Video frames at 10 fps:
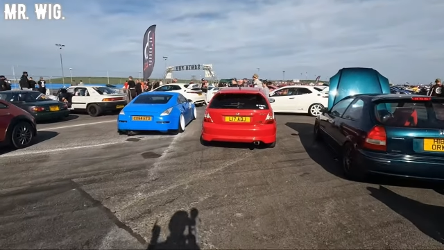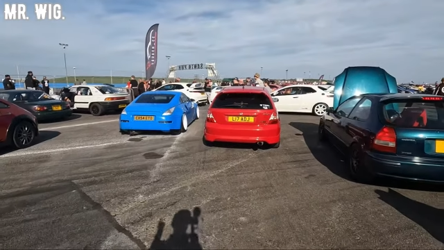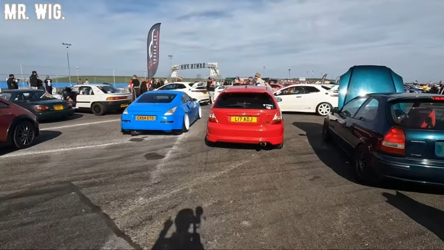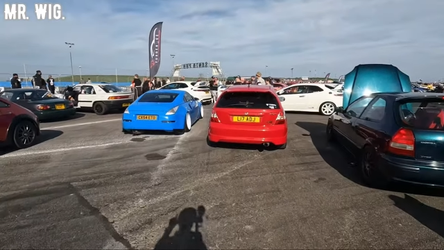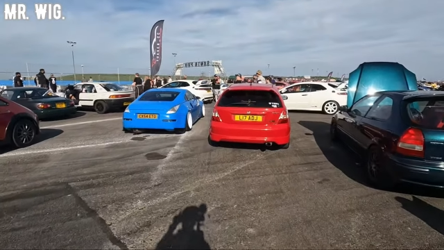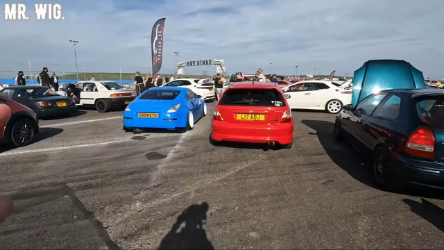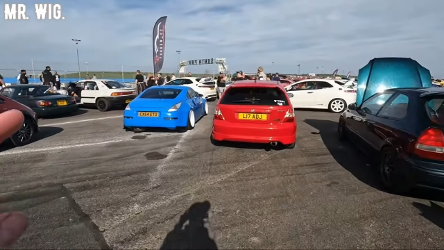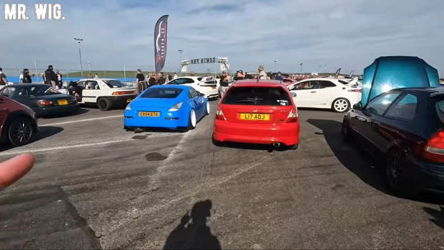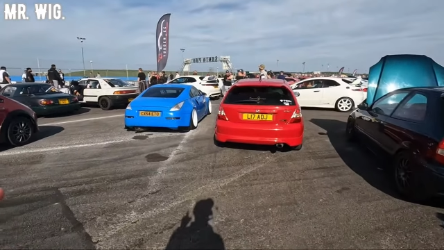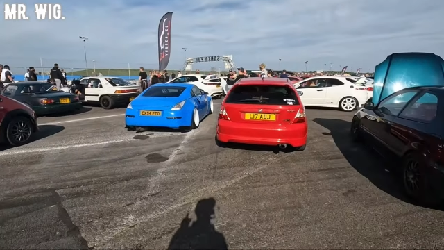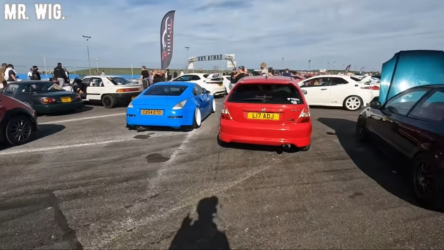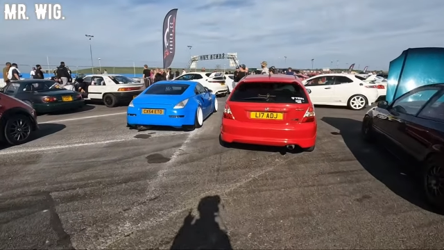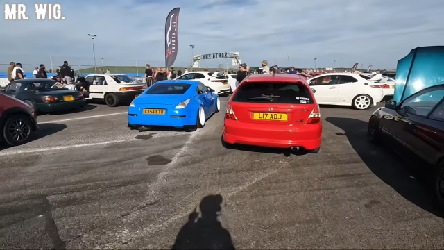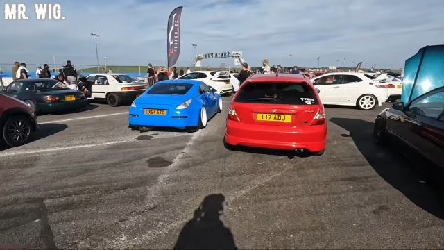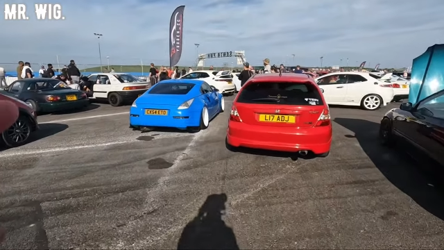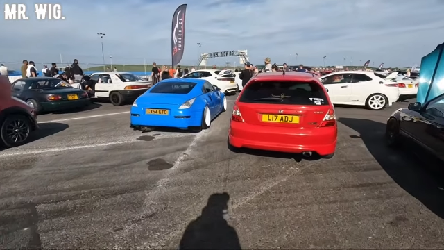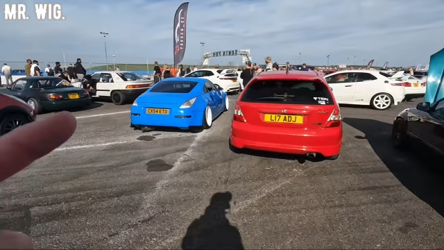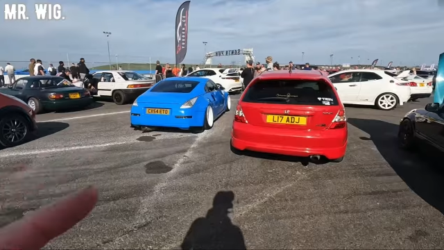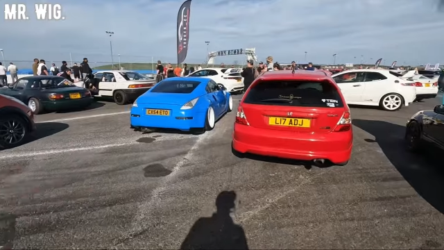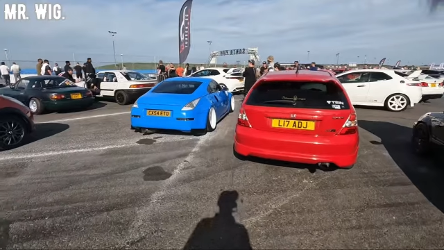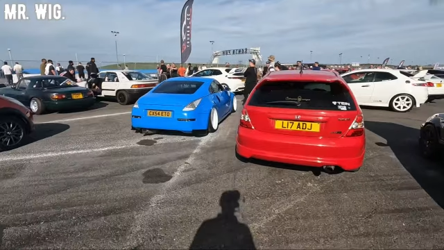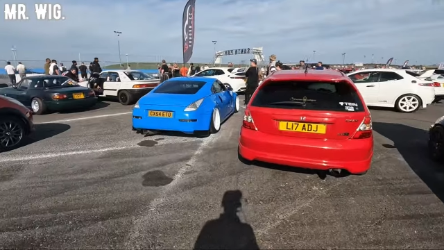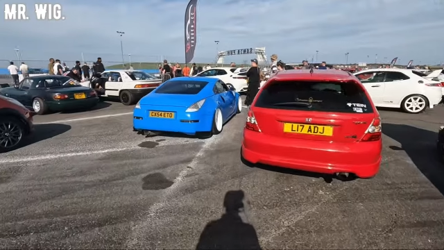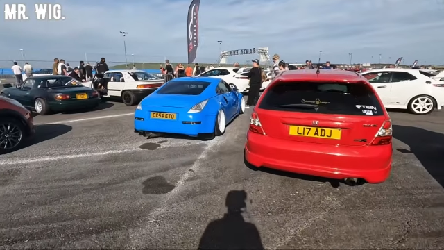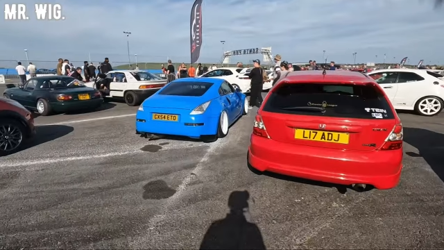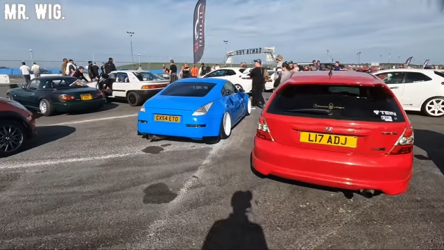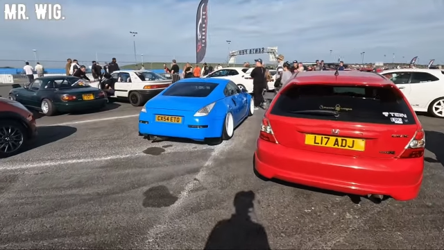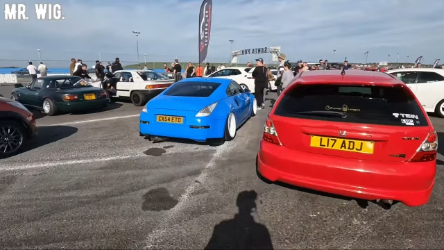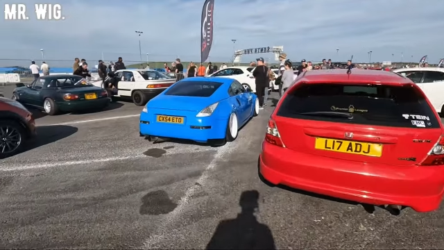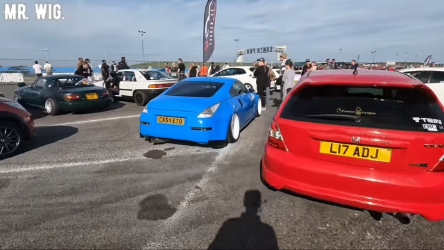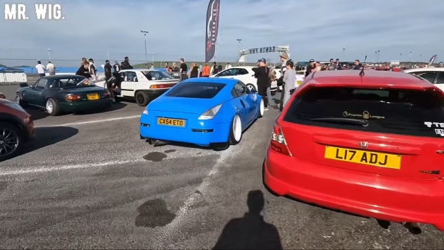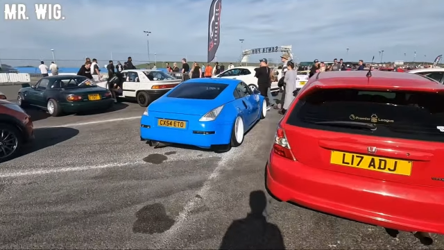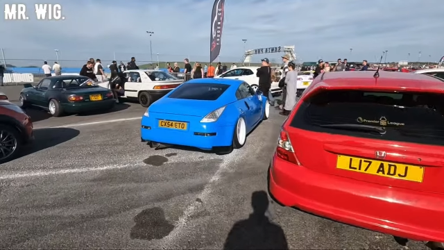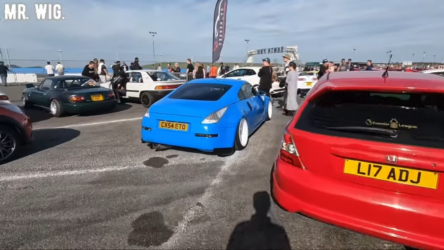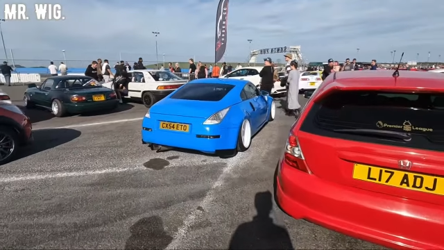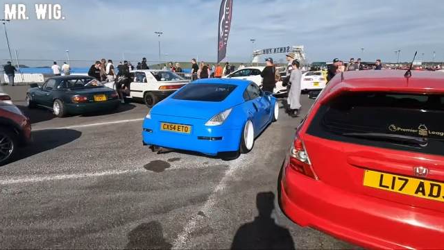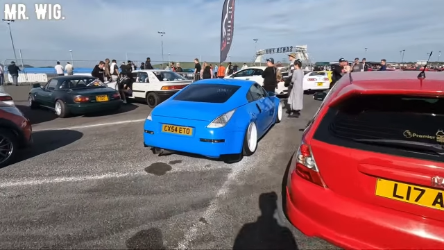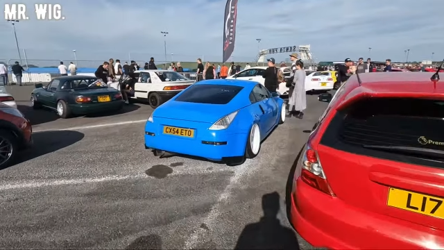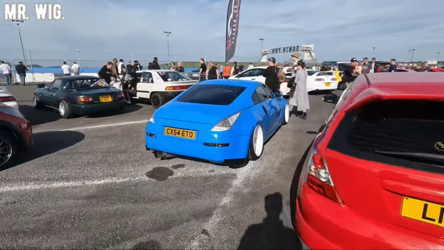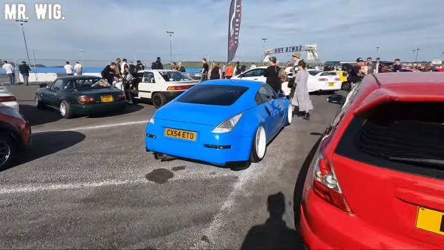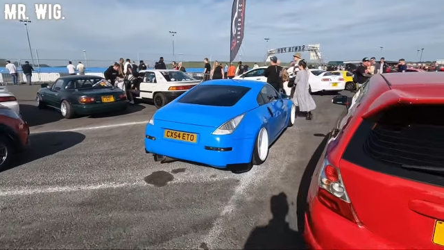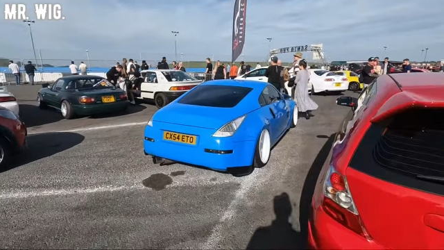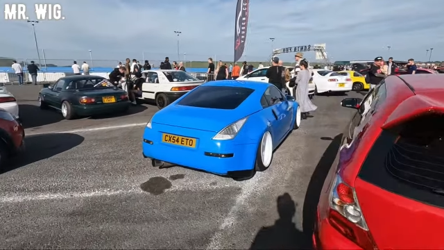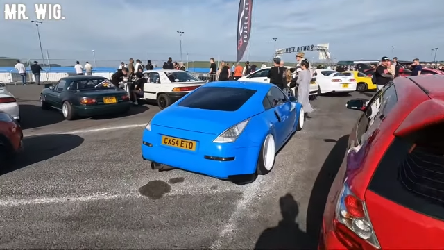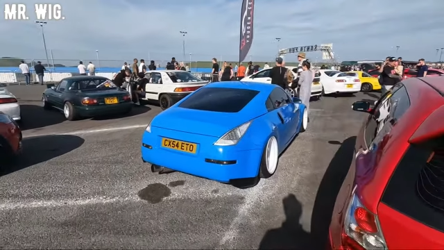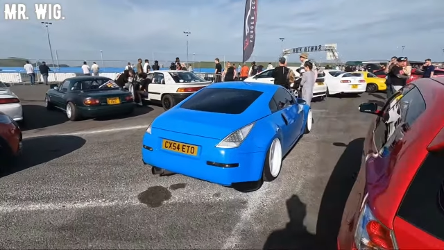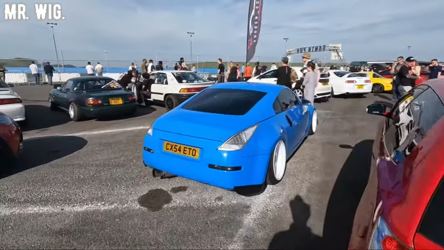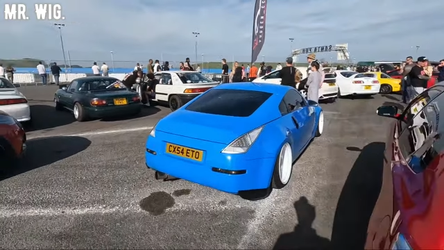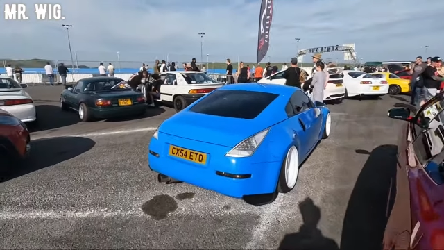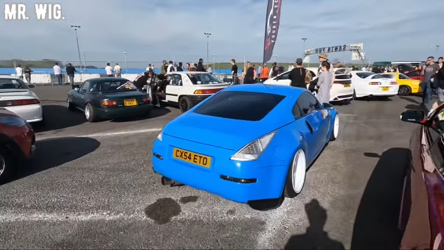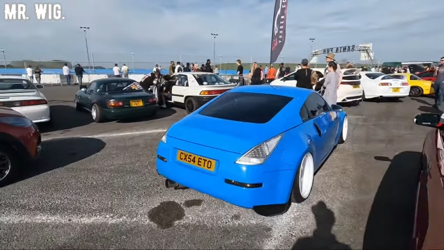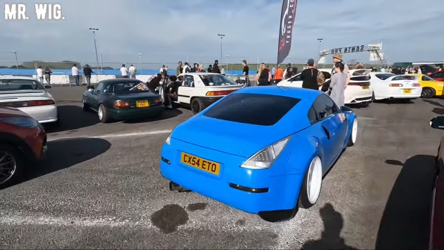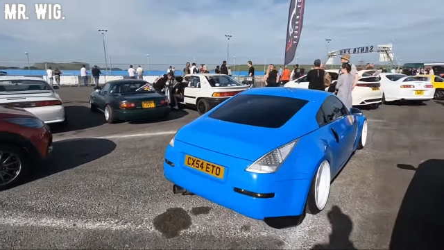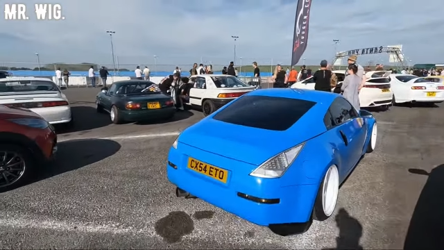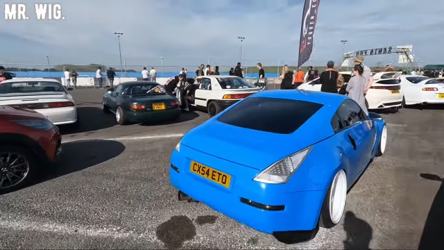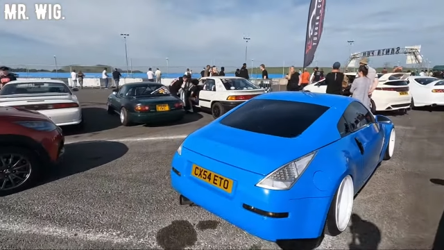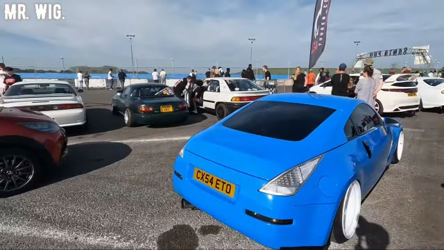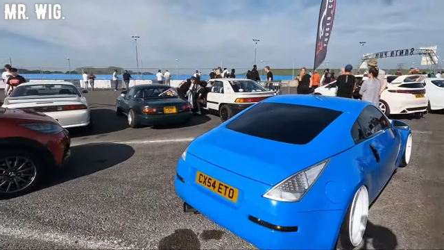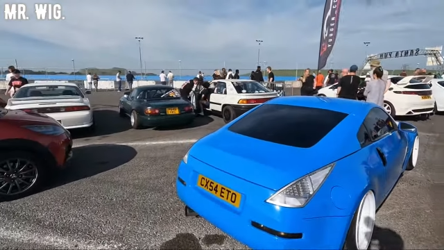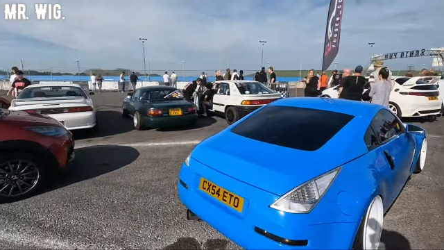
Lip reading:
No face is visible, so there are no lips to read.